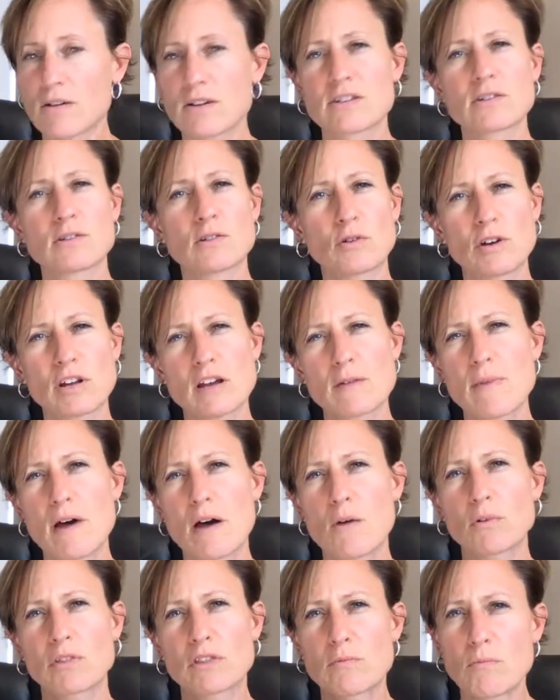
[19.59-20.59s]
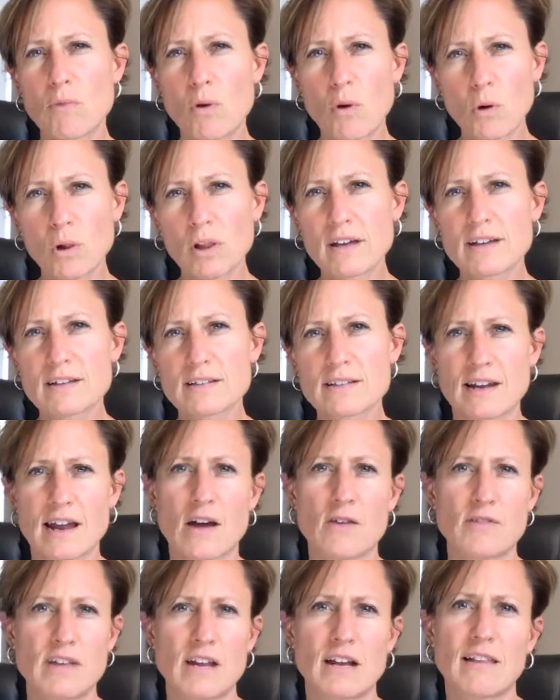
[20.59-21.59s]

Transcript: is learning about what the mole is and how that